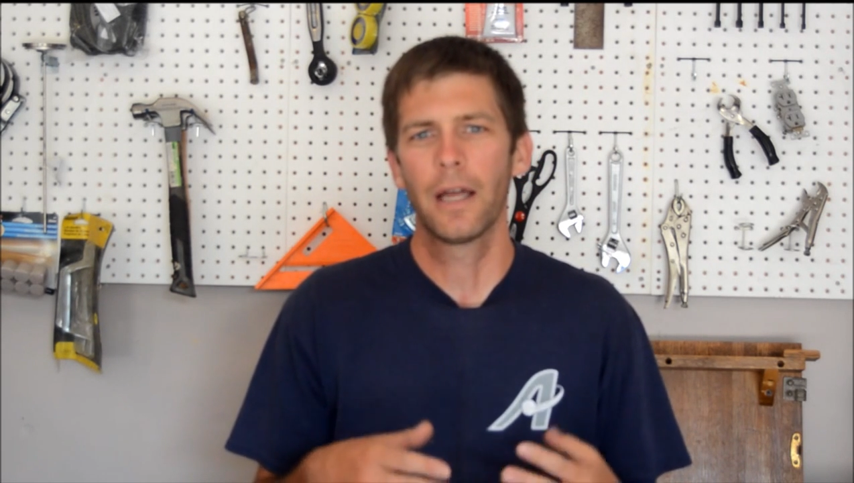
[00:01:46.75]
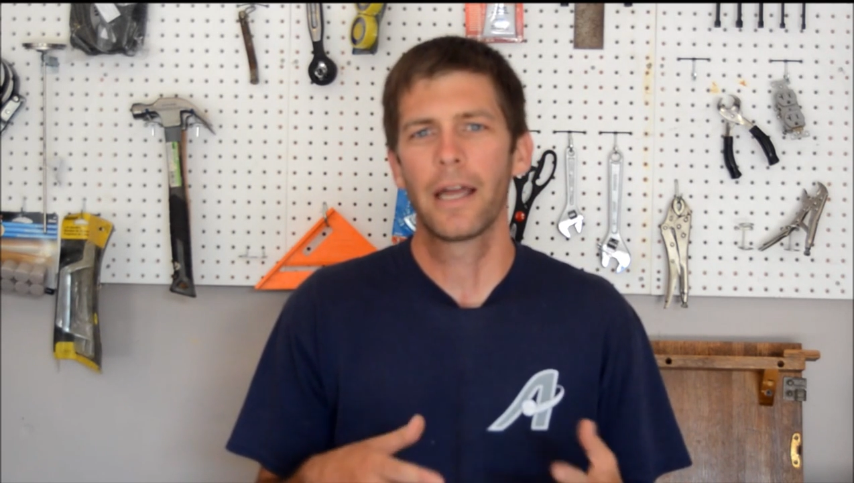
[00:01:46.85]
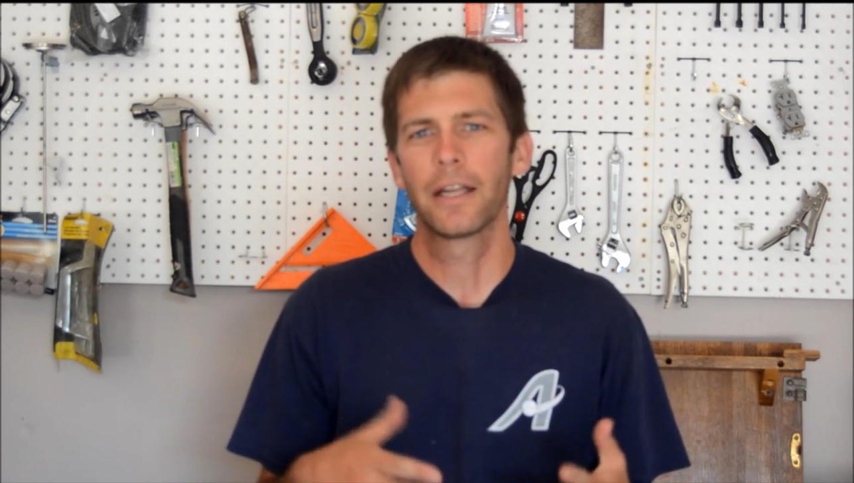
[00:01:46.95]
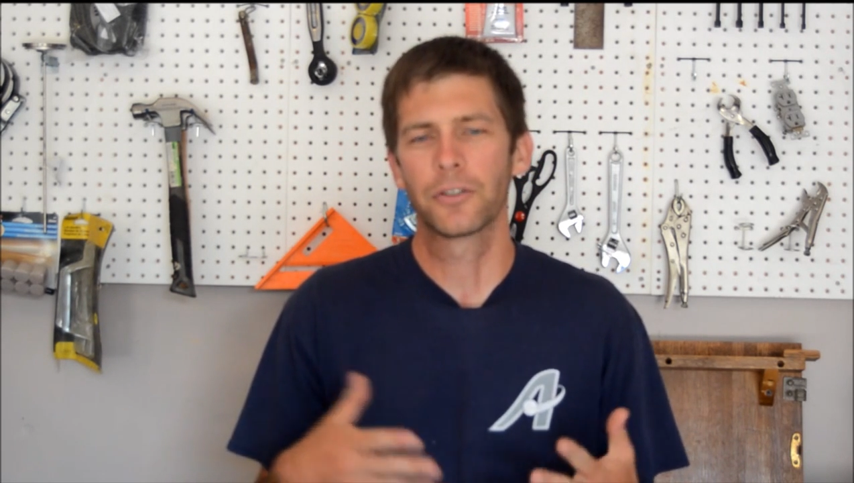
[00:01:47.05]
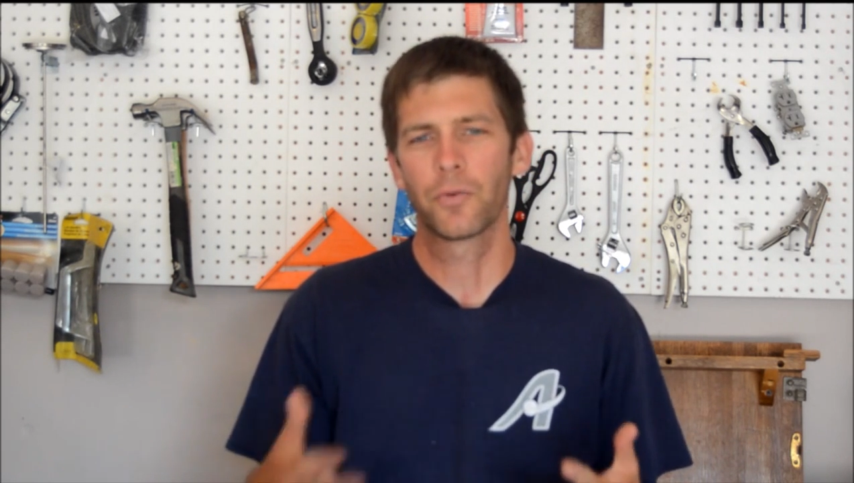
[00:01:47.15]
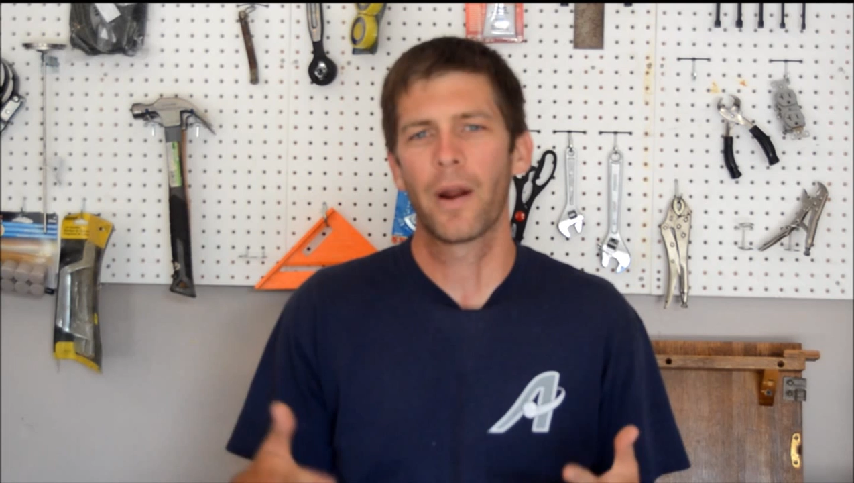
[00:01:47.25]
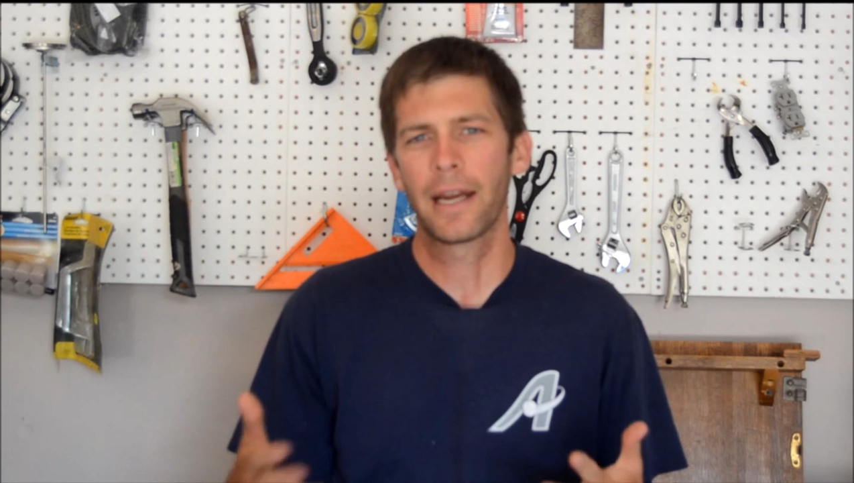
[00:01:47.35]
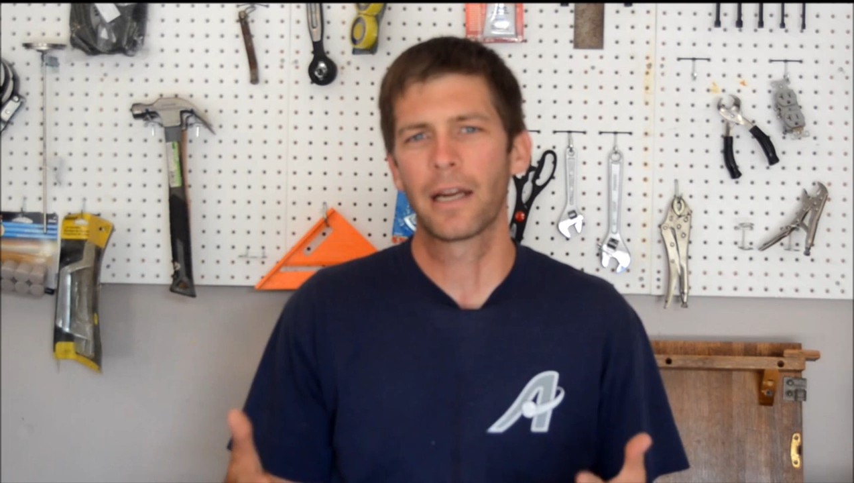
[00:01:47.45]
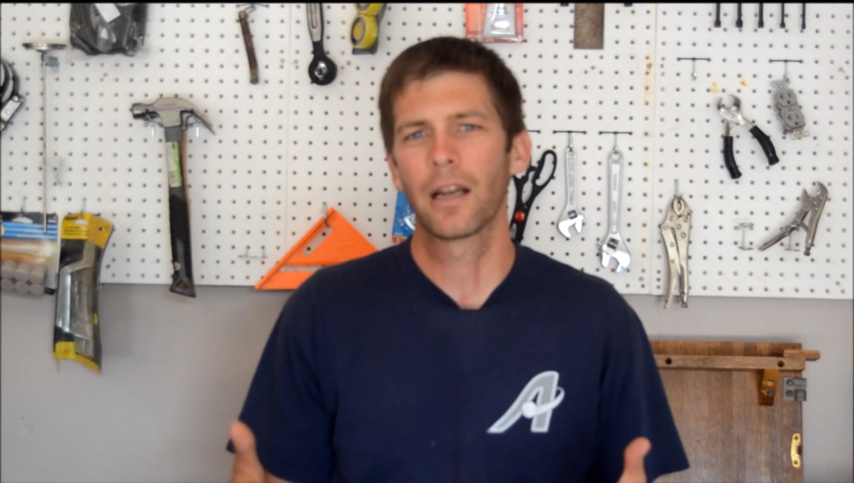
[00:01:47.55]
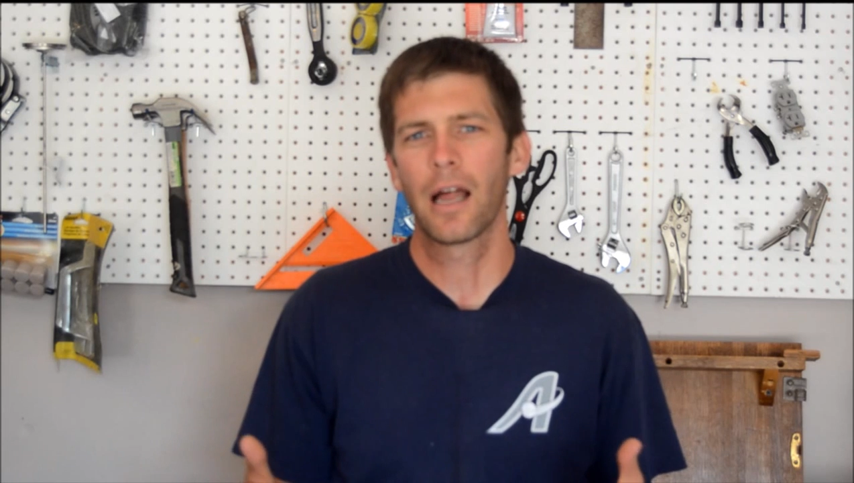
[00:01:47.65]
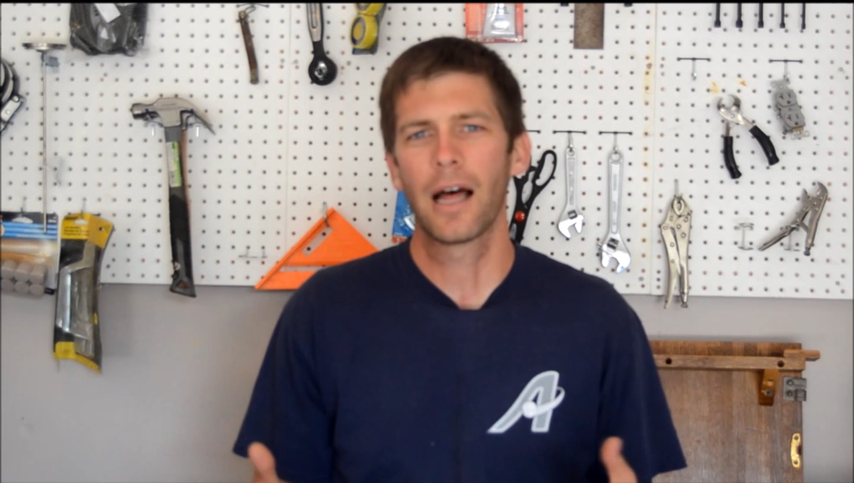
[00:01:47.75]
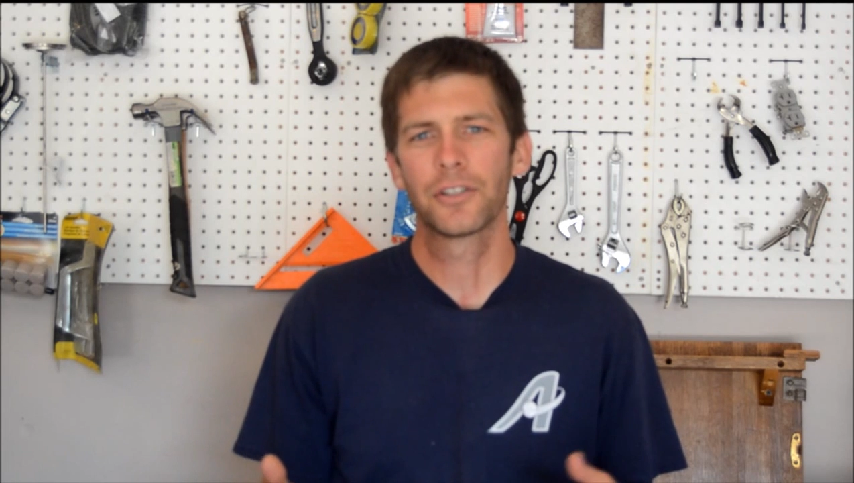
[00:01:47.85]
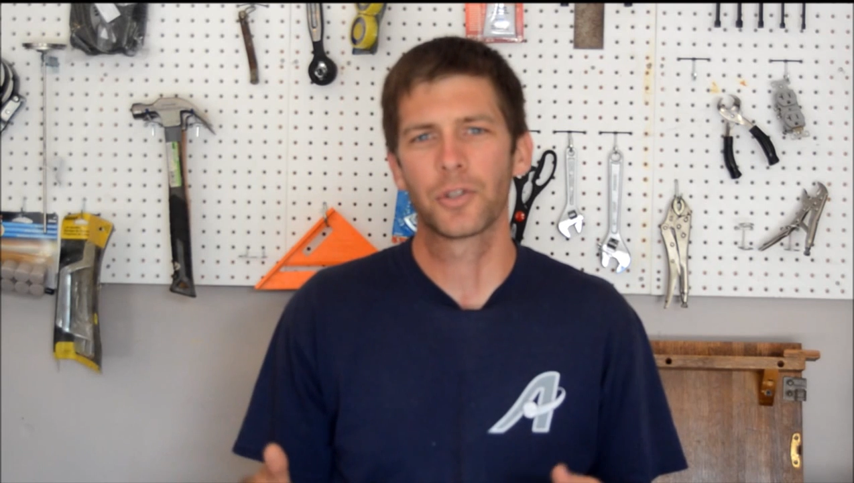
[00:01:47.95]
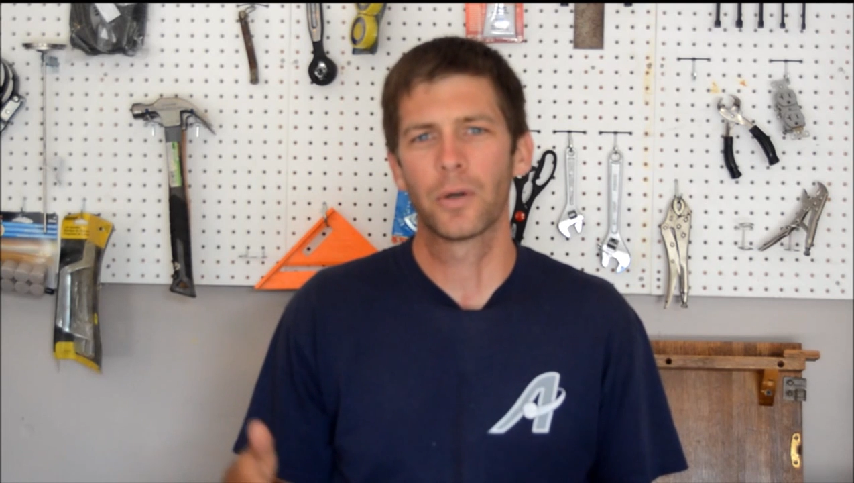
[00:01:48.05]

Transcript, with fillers: hey, it's raining a lot,